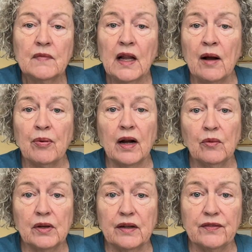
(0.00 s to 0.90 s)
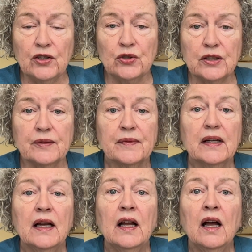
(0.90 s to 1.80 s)
I probably wouldn't have used it.
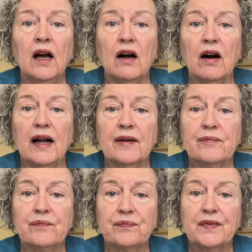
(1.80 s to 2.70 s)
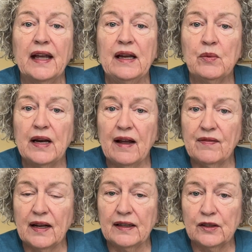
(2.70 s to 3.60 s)
All right, he would have
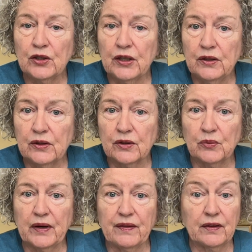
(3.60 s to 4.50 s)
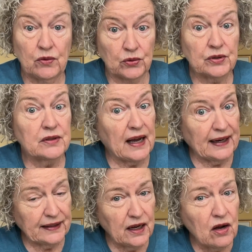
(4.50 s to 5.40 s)
that little cooler with, of course,
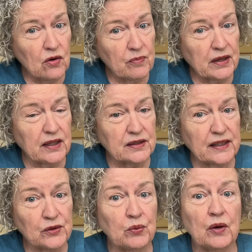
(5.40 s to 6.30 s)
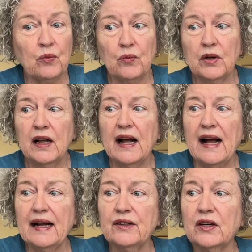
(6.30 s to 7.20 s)
Diet Coke, because that's what
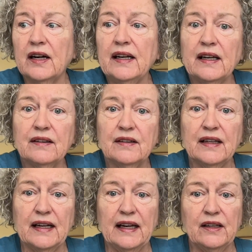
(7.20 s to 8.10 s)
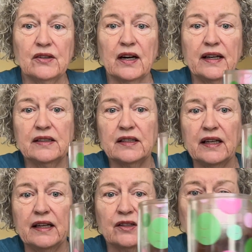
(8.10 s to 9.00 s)
I drink and he drinks,
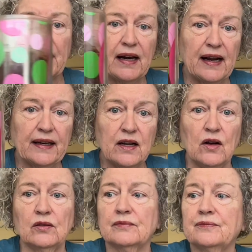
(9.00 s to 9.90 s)
and here's my Diet Coke.